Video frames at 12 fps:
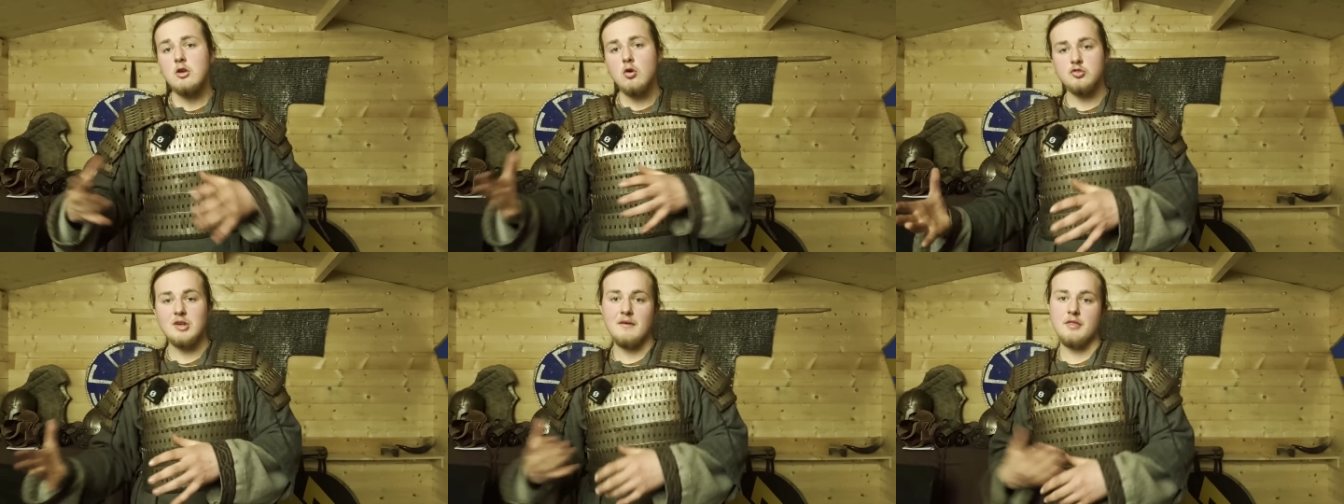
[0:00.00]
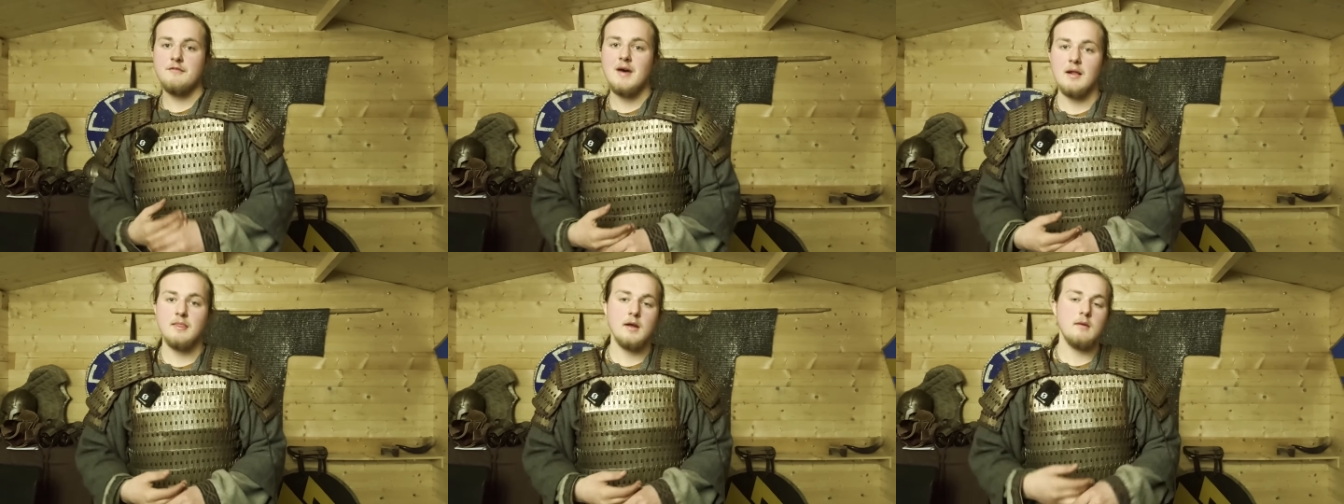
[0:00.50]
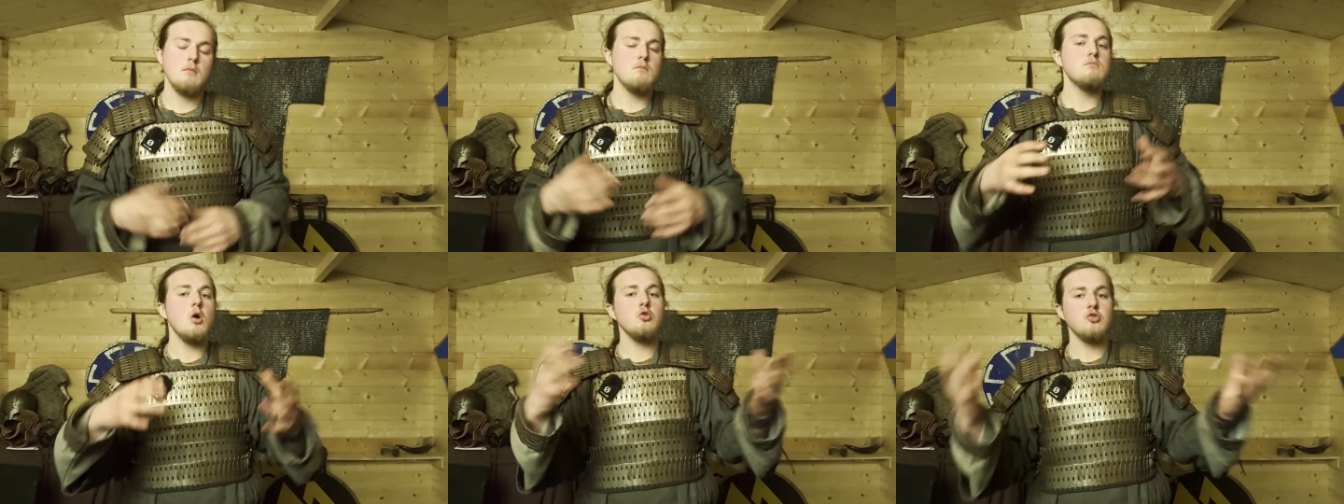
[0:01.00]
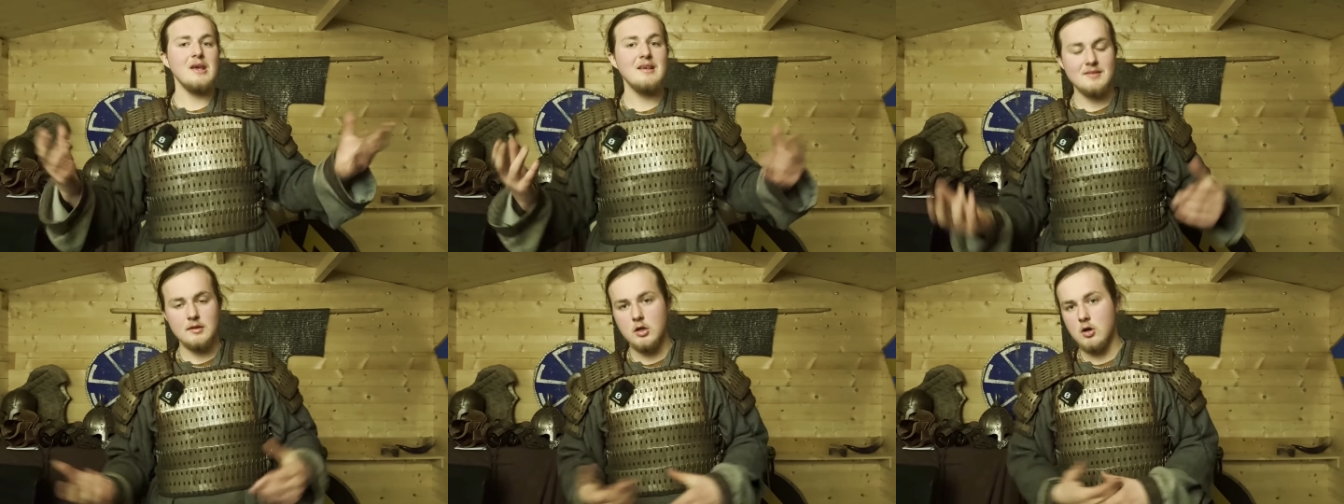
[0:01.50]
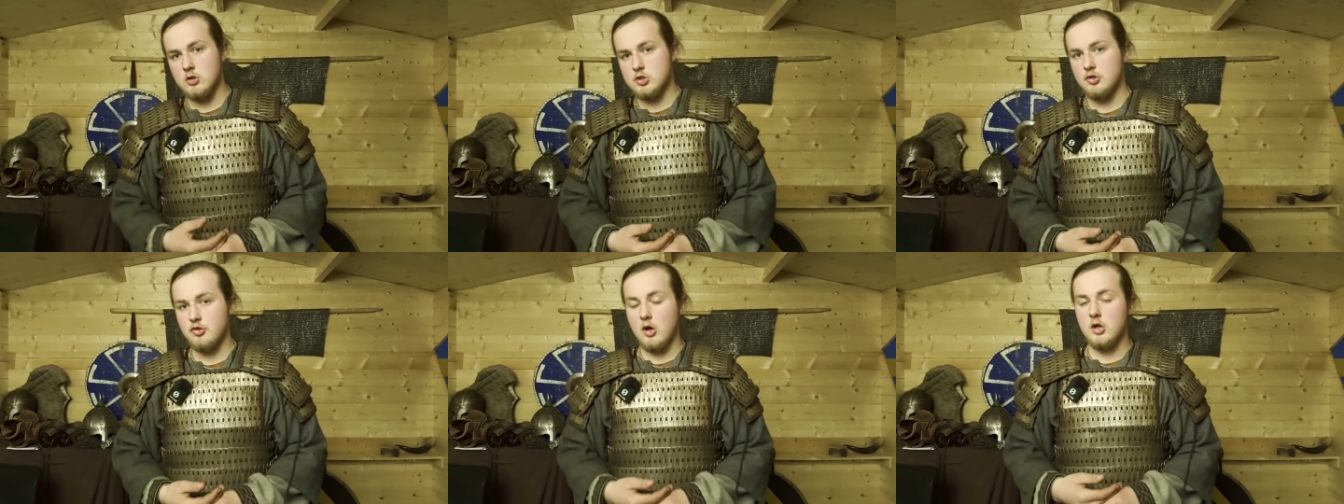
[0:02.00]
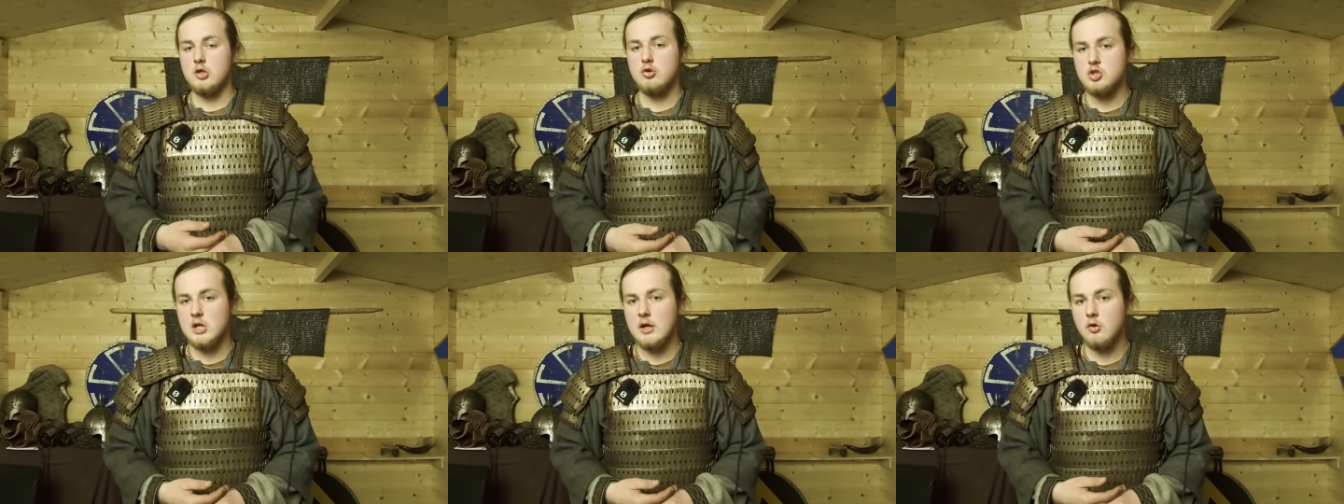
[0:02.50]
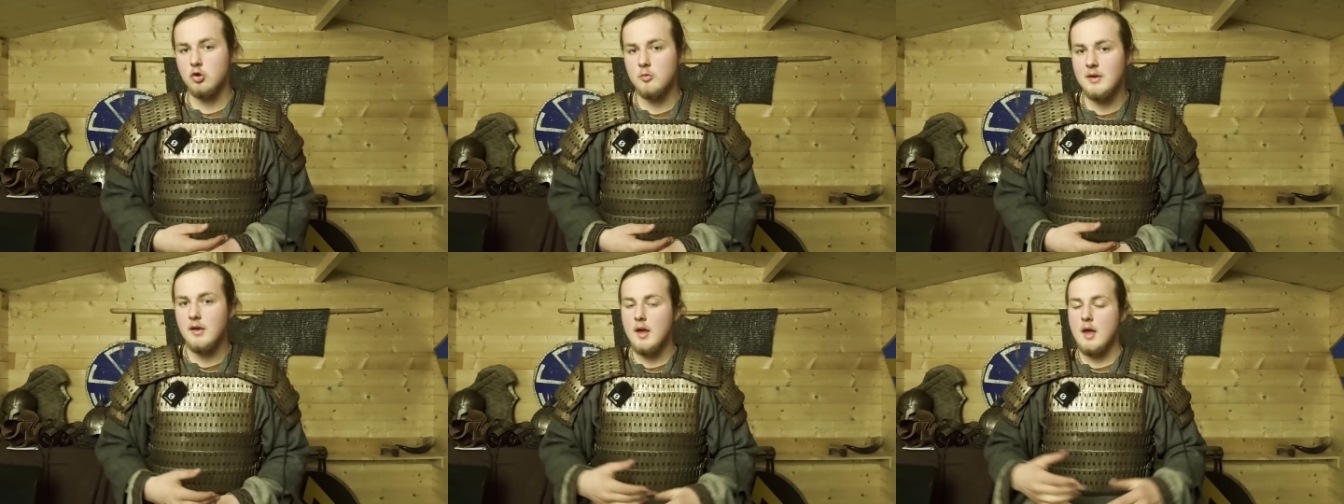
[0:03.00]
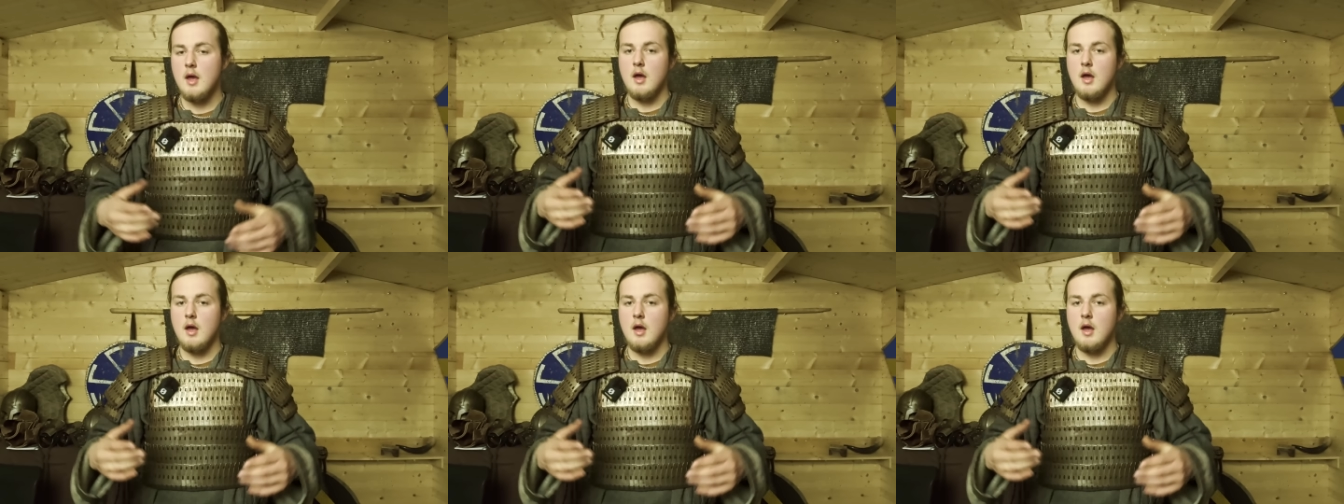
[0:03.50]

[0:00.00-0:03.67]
you also have the fact that most Eastern cultures are usually going to be